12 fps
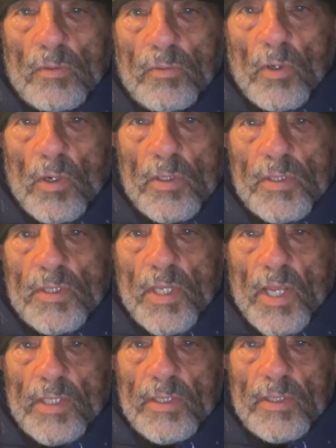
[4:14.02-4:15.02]
first,
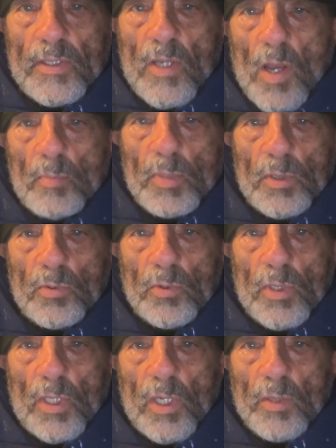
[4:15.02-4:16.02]
edit, copy to
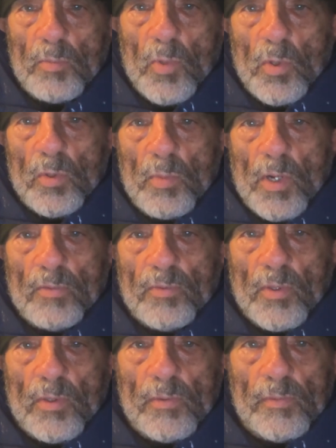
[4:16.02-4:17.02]
the clipboard
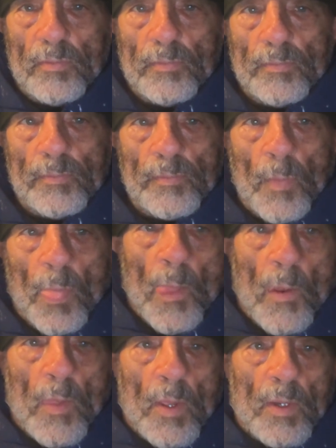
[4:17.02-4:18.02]
buffer,
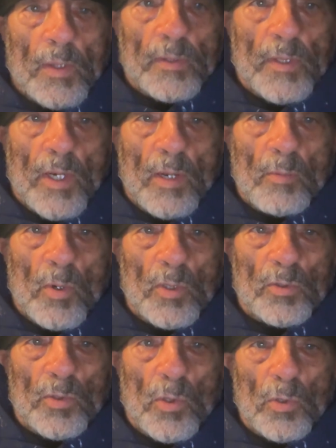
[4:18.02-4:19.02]
and then I'm
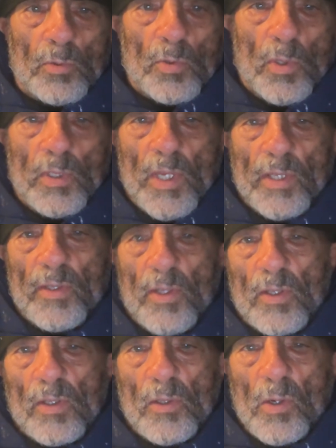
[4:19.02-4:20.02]
going to go to
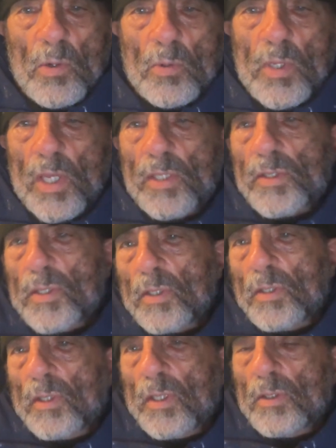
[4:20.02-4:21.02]
another
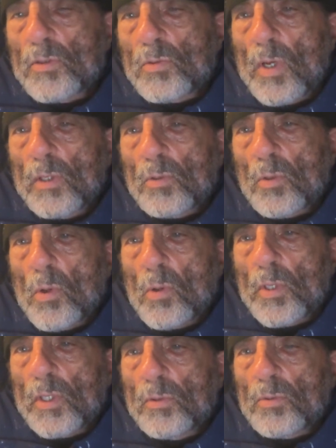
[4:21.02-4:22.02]
location and try to
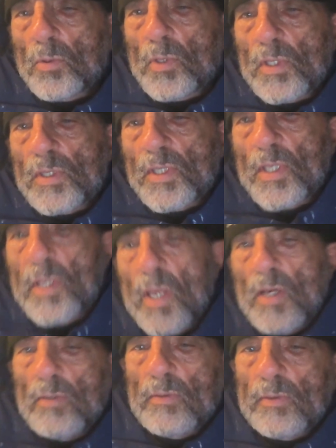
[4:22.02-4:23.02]
log into this
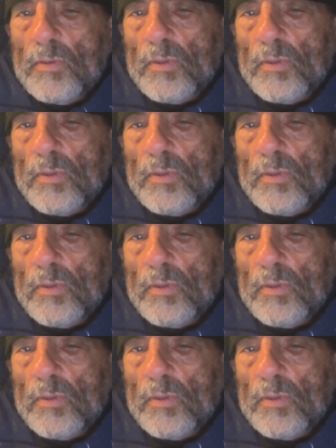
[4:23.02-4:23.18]
account.